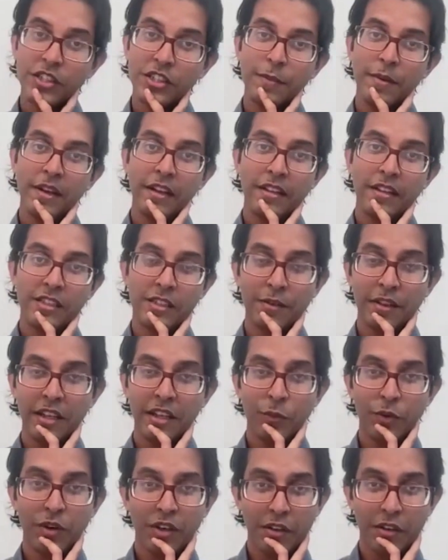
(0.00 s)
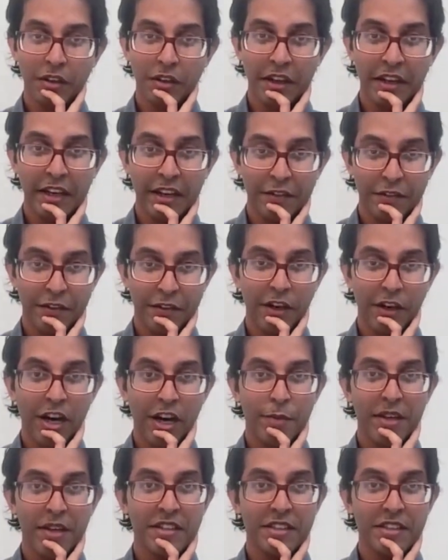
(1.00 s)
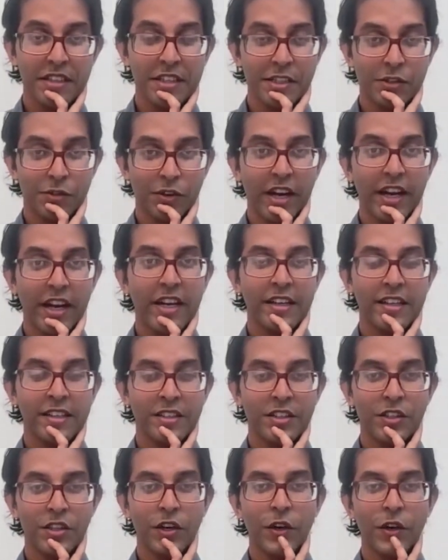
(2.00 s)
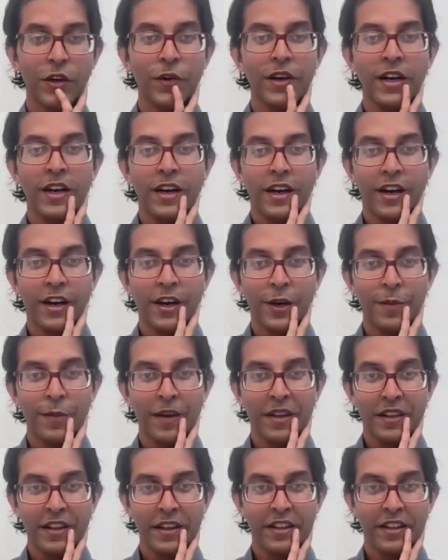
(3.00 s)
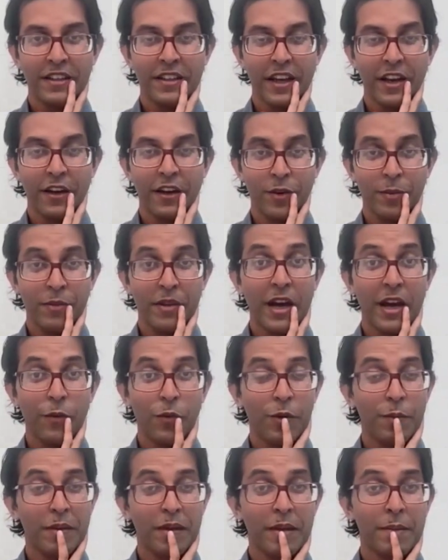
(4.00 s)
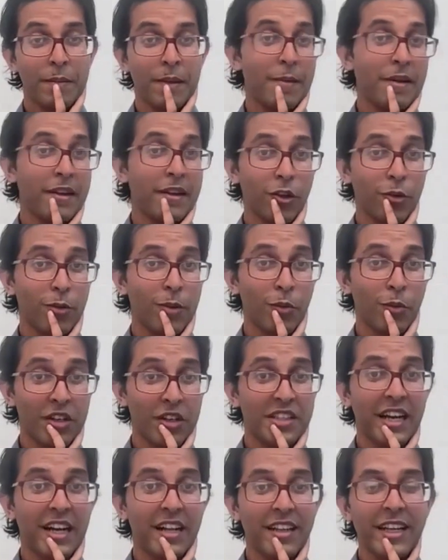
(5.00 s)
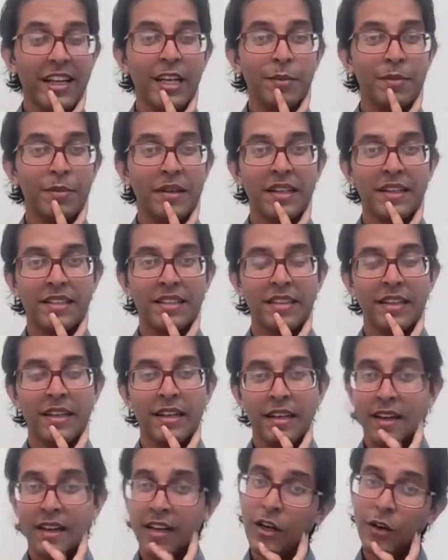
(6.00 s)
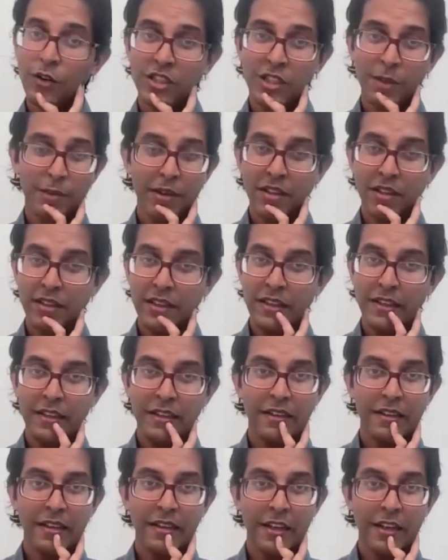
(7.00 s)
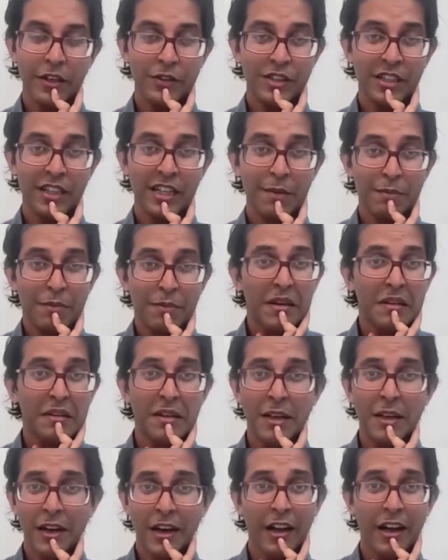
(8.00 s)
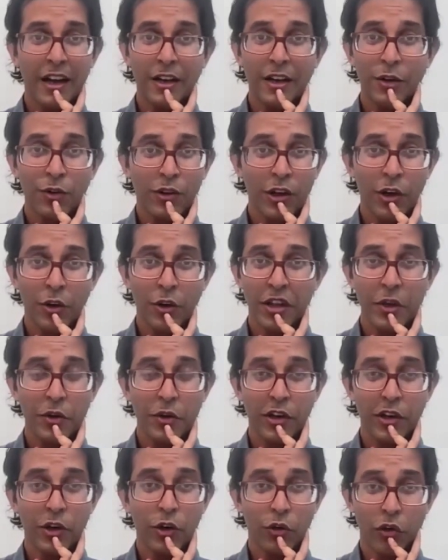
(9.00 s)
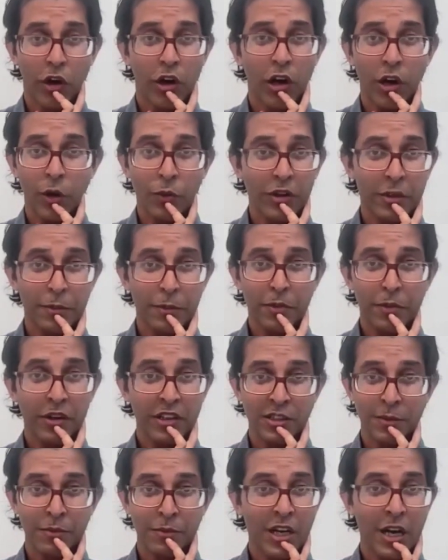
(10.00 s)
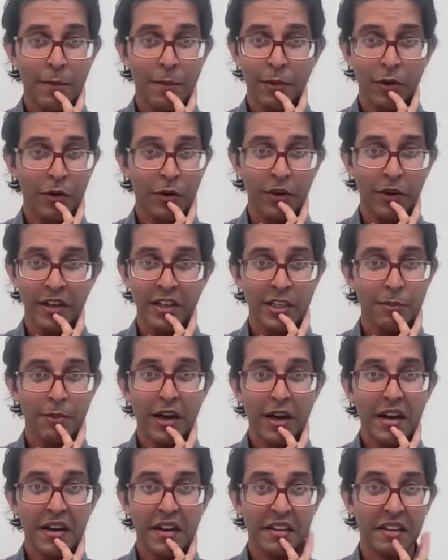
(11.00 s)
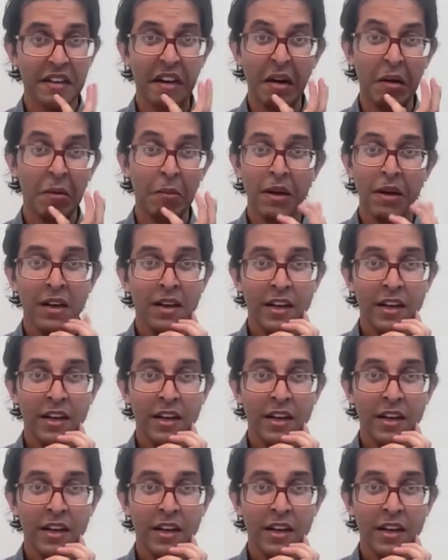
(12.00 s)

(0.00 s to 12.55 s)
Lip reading: I mean, it's something that we're looking at for our IPCs, right? And so I think data from that will be maybe a little bit more telling, but no, typically not using that. But, I don't know that you could go wrong with putting some topical antibiotic there.